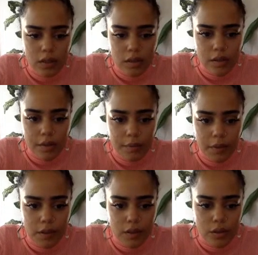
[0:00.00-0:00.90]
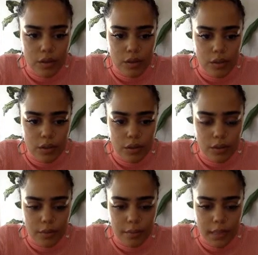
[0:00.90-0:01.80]
So I'm going to do
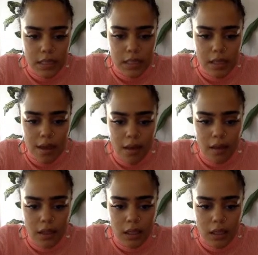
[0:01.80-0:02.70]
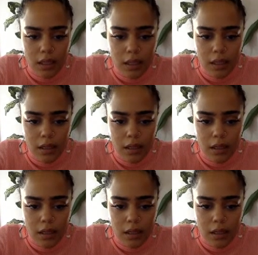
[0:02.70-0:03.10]
Missy Elliott,